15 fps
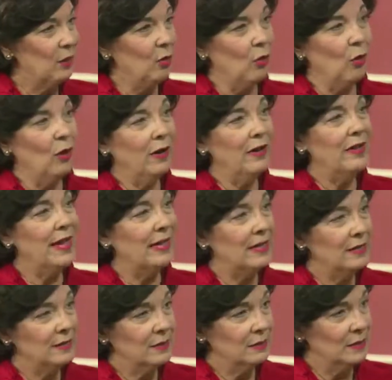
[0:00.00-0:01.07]
All of that
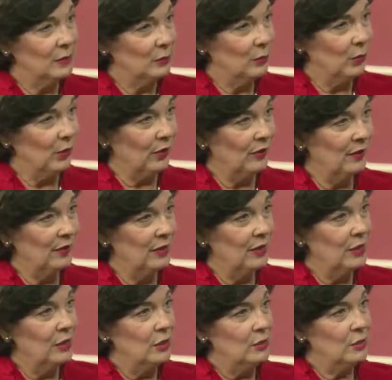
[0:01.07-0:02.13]
is in this book.
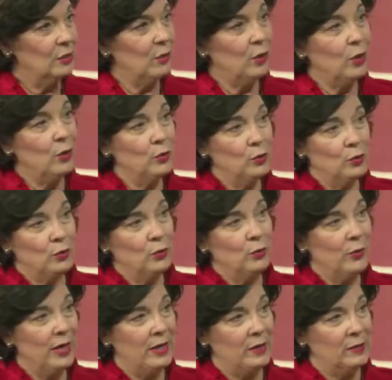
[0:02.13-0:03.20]
So it goes two
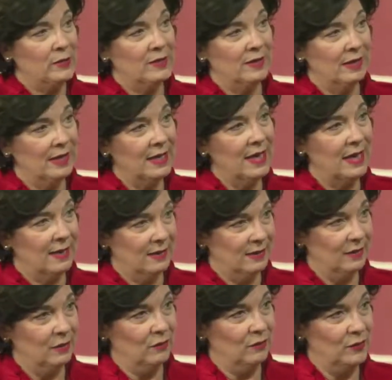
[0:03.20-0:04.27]
ways. Again,
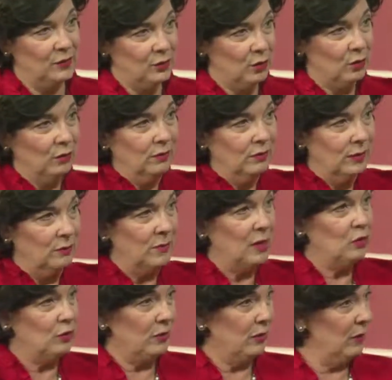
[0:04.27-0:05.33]
the physical,
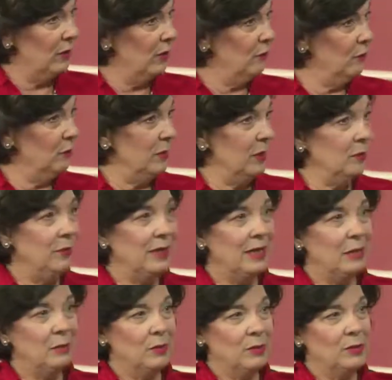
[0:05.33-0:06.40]
imagine everybody being
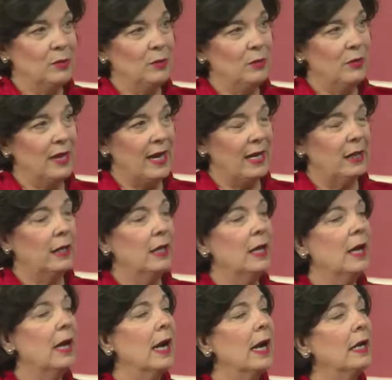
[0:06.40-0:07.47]
able to do that,
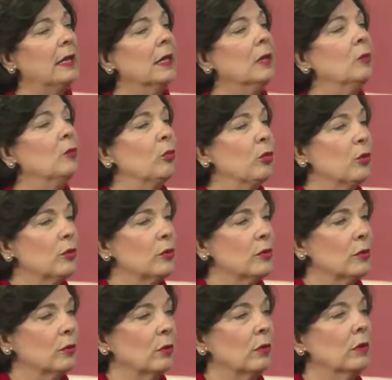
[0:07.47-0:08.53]
and then
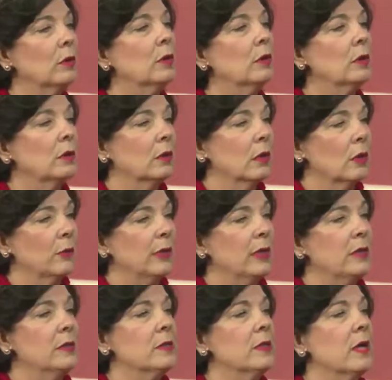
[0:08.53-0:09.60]
personal, going
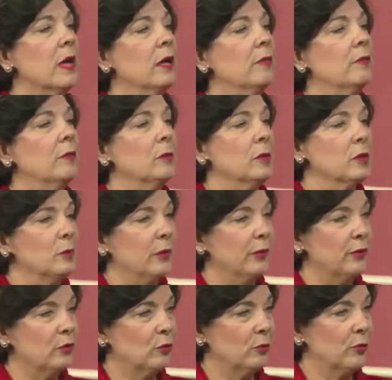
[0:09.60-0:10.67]
inside from a
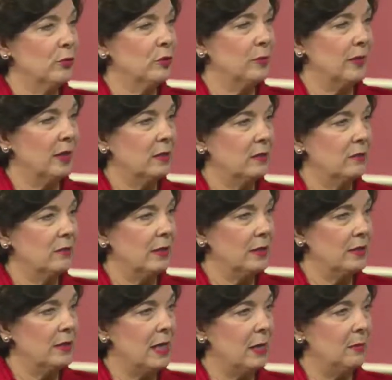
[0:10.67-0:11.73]
spiritual perspective and
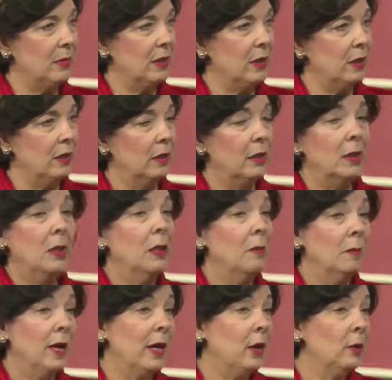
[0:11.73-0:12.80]
tapping in.
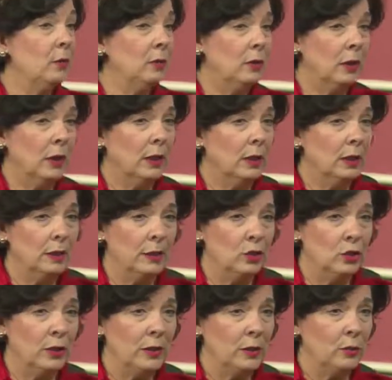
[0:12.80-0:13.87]
My own
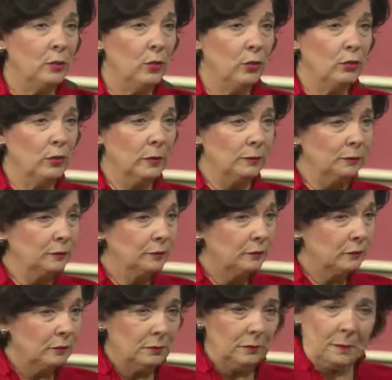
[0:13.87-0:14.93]
Enchanted Boardroom,
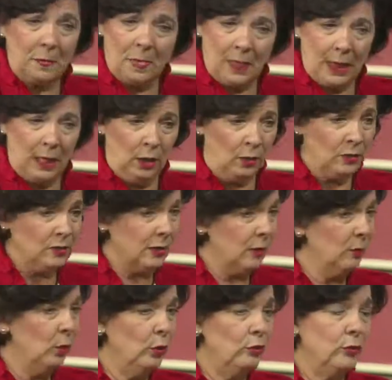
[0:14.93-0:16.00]
it looks like a
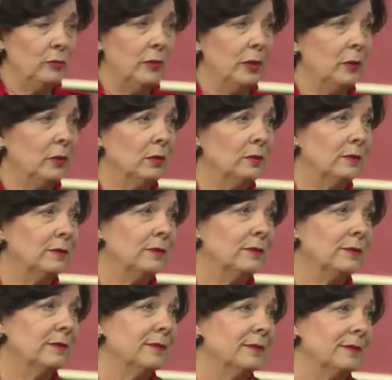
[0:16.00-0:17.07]
boardroom table,
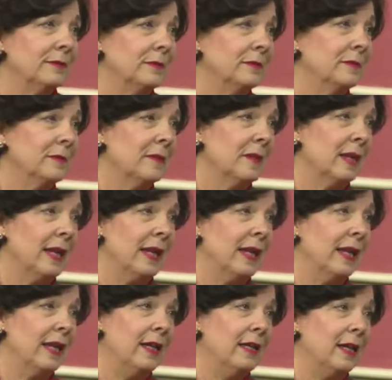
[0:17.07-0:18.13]

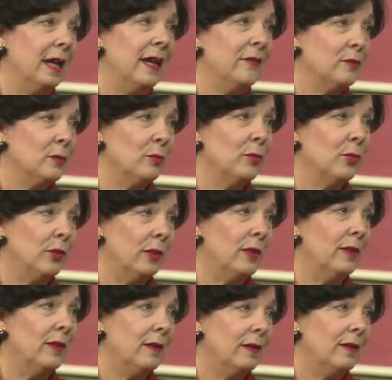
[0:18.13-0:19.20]
and I've had some
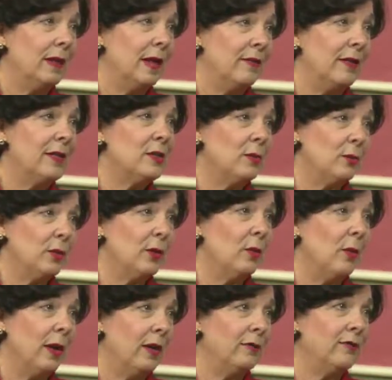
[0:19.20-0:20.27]
pretty
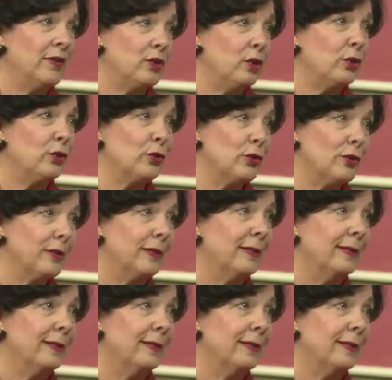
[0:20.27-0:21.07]
wild visitors.